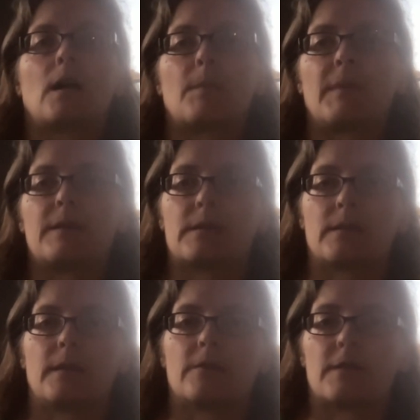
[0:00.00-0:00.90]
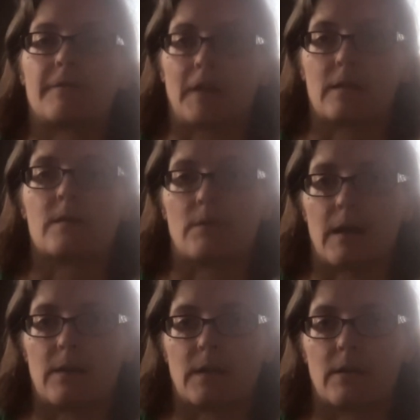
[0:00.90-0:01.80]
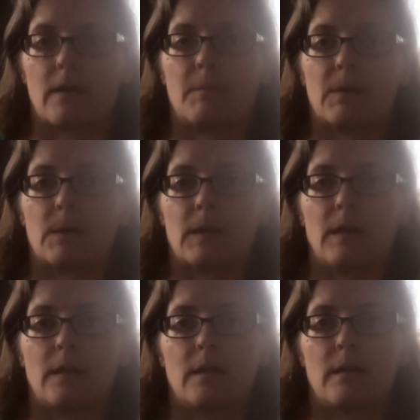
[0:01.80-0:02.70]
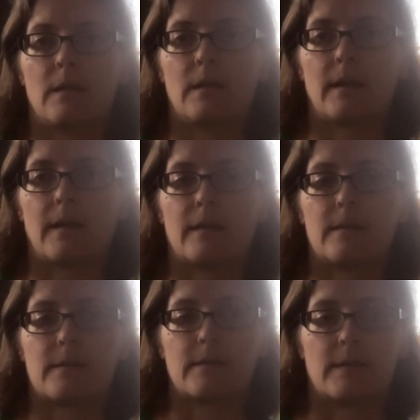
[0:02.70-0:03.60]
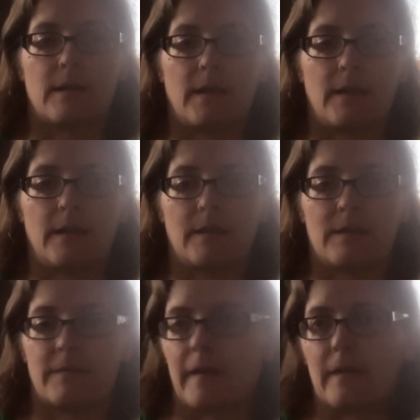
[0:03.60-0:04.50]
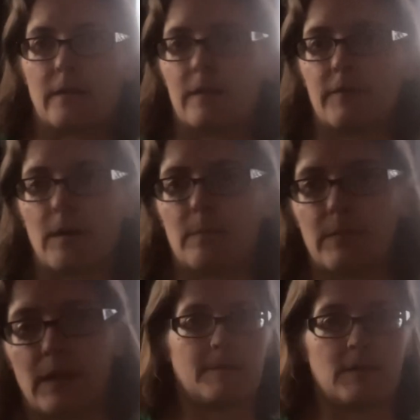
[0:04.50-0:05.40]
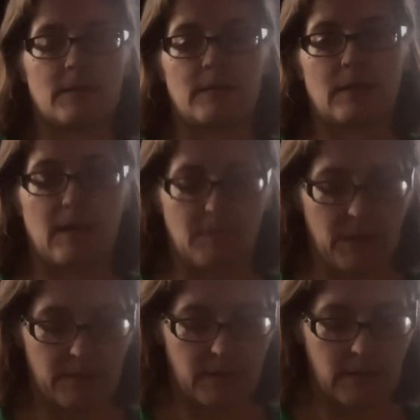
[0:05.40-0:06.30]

Basically, there's a fence around their community that they defend from zombies.